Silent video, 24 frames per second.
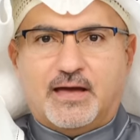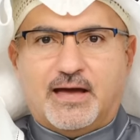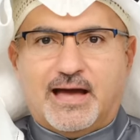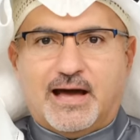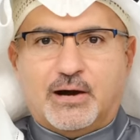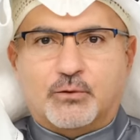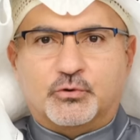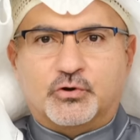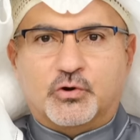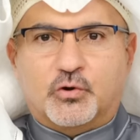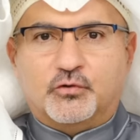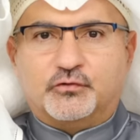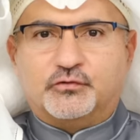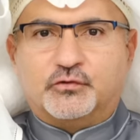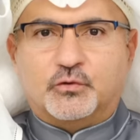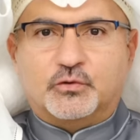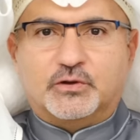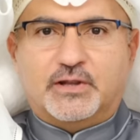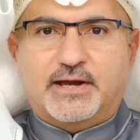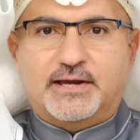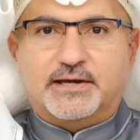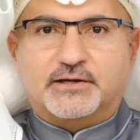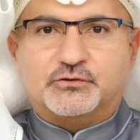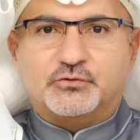I would also
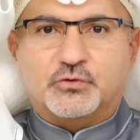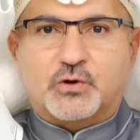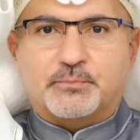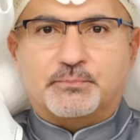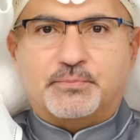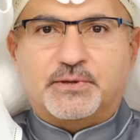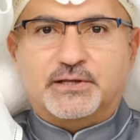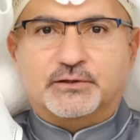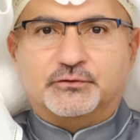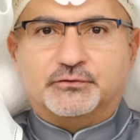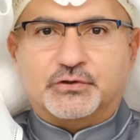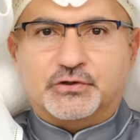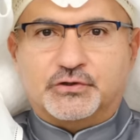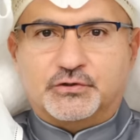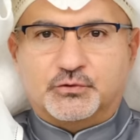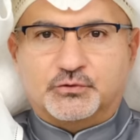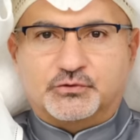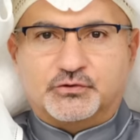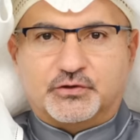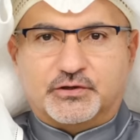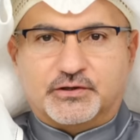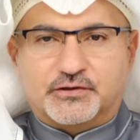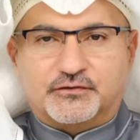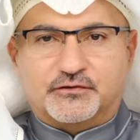like to appeal to you
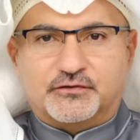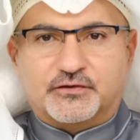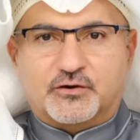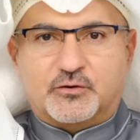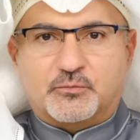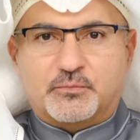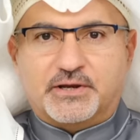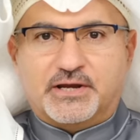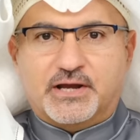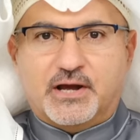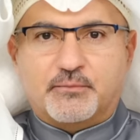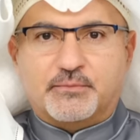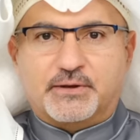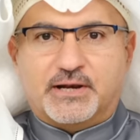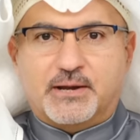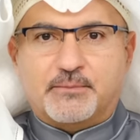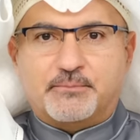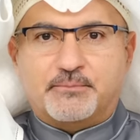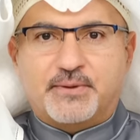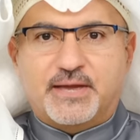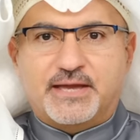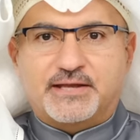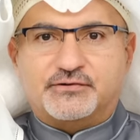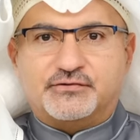to consider becoming a
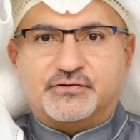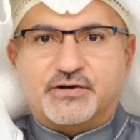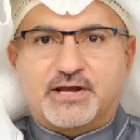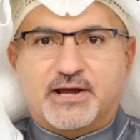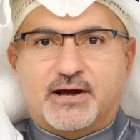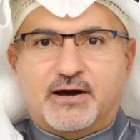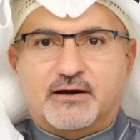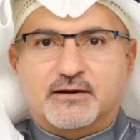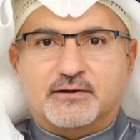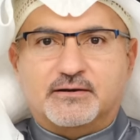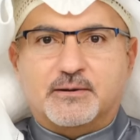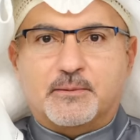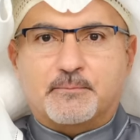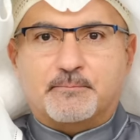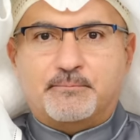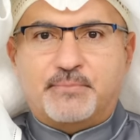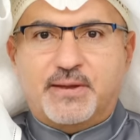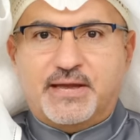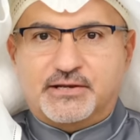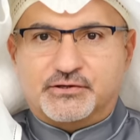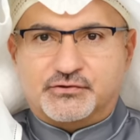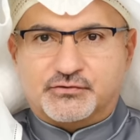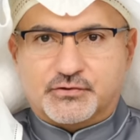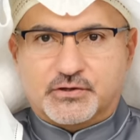Patreon
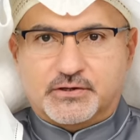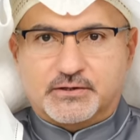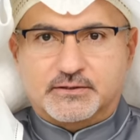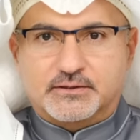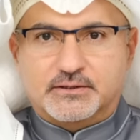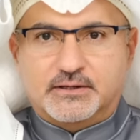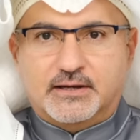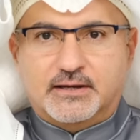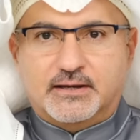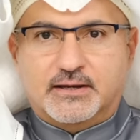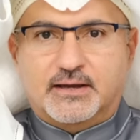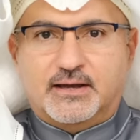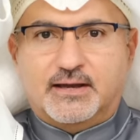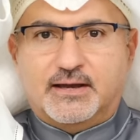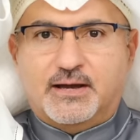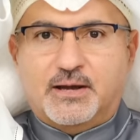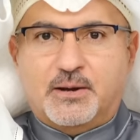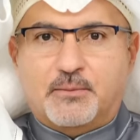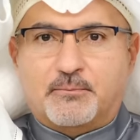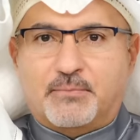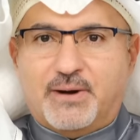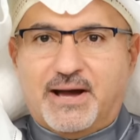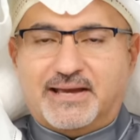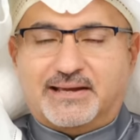patron
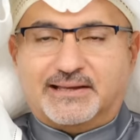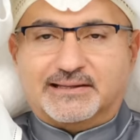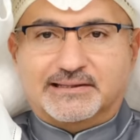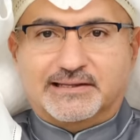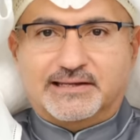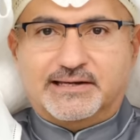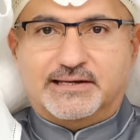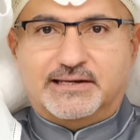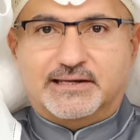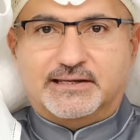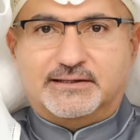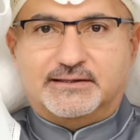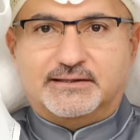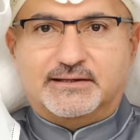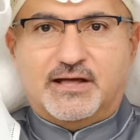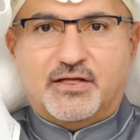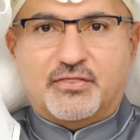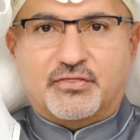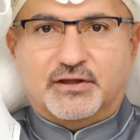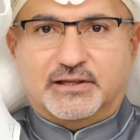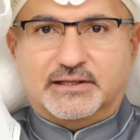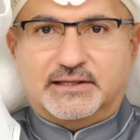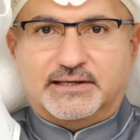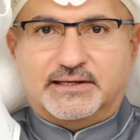by clicking
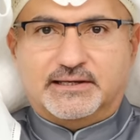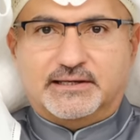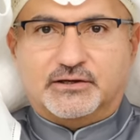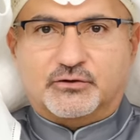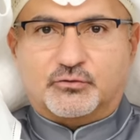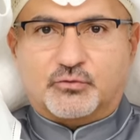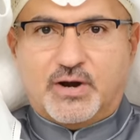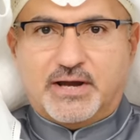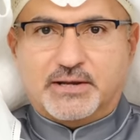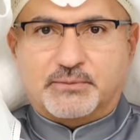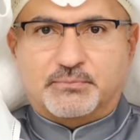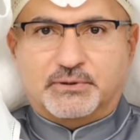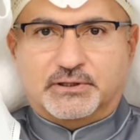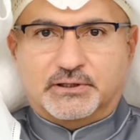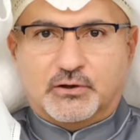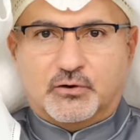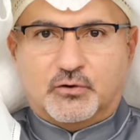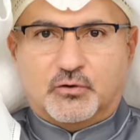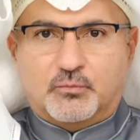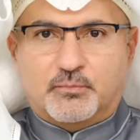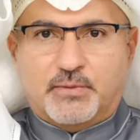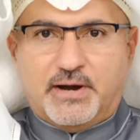the link right below.